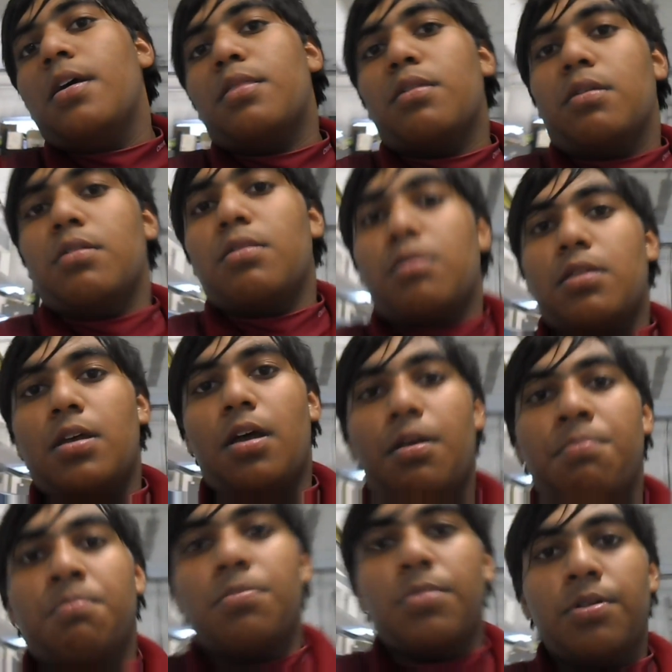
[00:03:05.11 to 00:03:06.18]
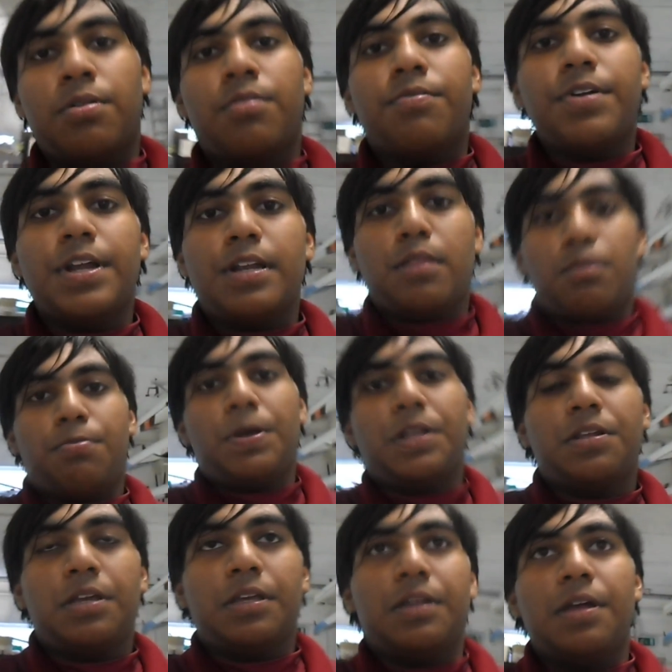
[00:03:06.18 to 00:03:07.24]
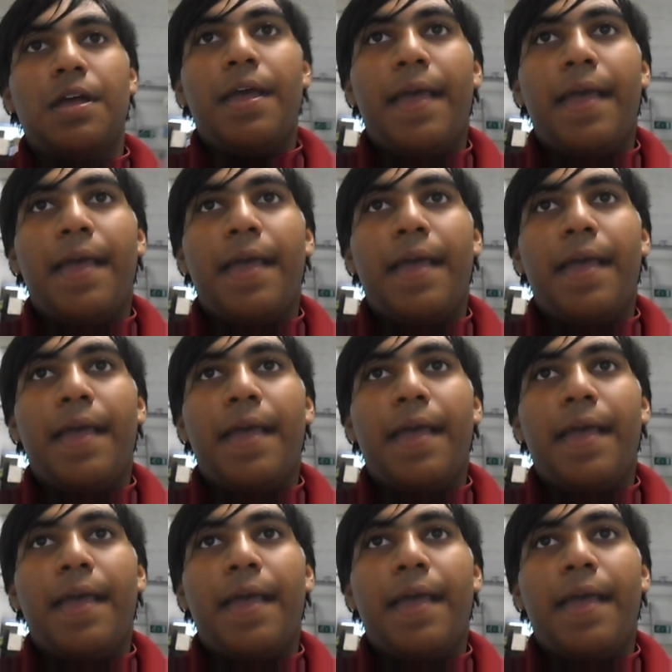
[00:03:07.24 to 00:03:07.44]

As you can see, I'm really sweating,